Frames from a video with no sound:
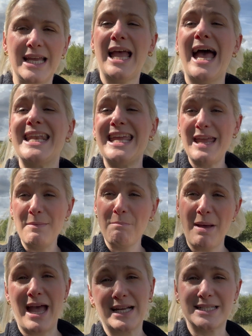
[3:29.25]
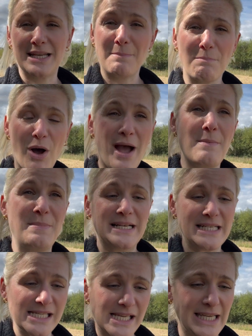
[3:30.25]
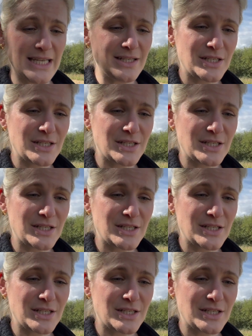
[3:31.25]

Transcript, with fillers: and impacting my ability